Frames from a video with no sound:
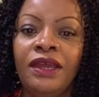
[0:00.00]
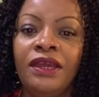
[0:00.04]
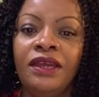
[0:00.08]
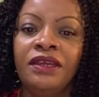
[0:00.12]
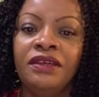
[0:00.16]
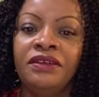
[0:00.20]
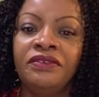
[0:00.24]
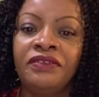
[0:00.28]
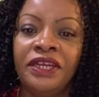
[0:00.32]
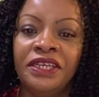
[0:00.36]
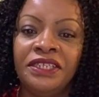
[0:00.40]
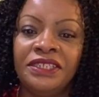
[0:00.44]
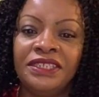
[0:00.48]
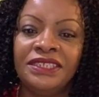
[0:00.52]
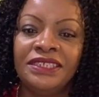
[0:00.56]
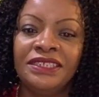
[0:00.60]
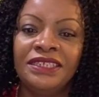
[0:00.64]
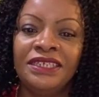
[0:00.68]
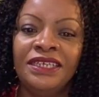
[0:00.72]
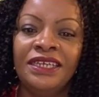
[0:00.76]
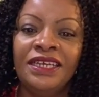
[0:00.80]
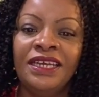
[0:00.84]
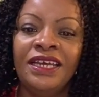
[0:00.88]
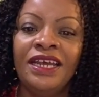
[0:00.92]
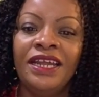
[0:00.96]
Great.
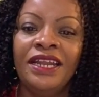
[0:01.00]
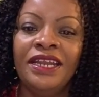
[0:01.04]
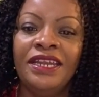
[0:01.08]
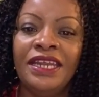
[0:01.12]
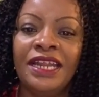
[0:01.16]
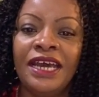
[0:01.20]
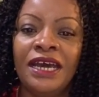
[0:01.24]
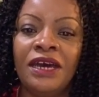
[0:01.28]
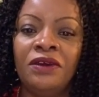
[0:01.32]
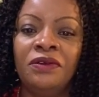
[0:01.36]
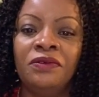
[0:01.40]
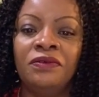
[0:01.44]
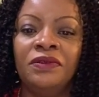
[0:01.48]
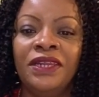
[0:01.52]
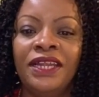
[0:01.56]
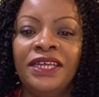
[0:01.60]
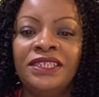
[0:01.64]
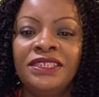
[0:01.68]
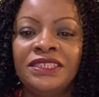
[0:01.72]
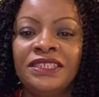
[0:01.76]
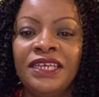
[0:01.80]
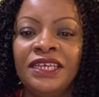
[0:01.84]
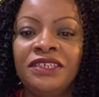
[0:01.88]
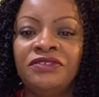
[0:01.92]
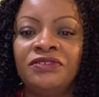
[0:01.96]
Now
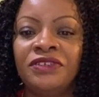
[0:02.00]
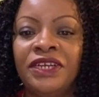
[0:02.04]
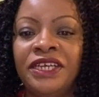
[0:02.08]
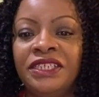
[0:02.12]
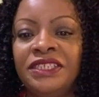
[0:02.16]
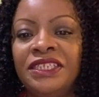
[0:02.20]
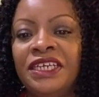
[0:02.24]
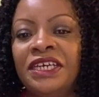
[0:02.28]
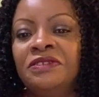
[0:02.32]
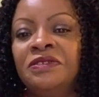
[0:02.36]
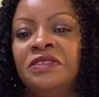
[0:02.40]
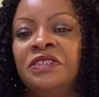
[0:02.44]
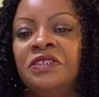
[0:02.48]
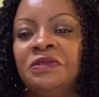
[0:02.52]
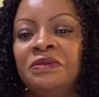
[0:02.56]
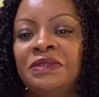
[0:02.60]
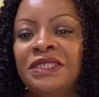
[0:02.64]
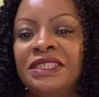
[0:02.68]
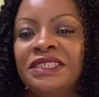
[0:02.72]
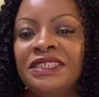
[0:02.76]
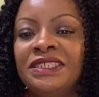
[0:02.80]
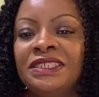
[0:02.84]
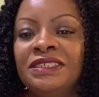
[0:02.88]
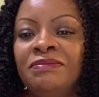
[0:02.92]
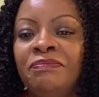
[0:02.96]
let's get right down to
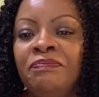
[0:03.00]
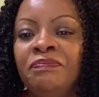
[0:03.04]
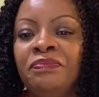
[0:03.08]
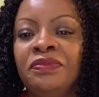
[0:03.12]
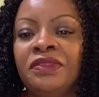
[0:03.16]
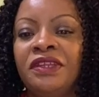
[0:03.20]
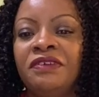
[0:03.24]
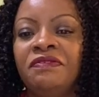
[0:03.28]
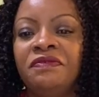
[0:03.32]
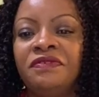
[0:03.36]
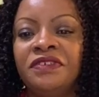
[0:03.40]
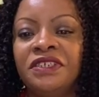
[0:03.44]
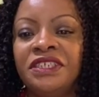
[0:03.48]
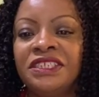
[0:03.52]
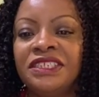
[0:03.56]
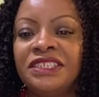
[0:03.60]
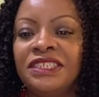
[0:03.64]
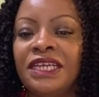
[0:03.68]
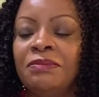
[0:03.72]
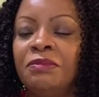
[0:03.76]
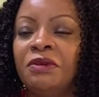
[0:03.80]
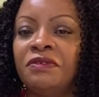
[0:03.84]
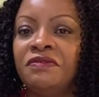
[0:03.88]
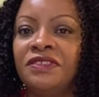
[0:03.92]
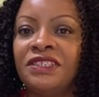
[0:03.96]
it. The first
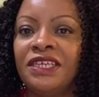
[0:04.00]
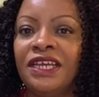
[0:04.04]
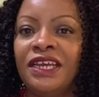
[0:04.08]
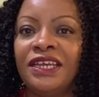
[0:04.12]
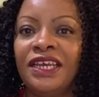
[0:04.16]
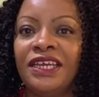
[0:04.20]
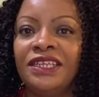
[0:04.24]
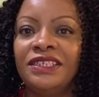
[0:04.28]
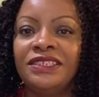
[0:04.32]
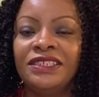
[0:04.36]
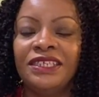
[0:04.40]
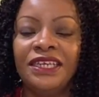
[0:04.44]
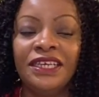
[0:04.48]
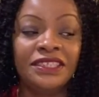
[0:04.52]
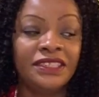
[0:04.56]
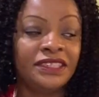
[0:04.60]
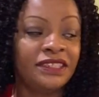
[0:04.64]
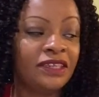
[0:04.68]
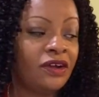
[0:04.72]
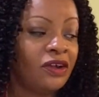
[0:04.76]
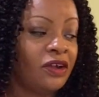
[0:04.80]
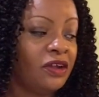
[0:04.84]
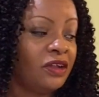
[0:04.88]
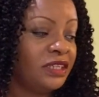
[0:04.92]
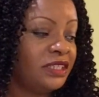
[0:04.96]
type of target is
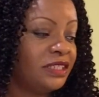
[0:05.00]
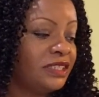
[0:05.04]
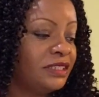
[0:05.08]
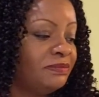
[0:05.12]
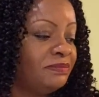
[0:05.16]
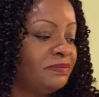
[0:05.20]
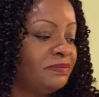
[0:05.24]
called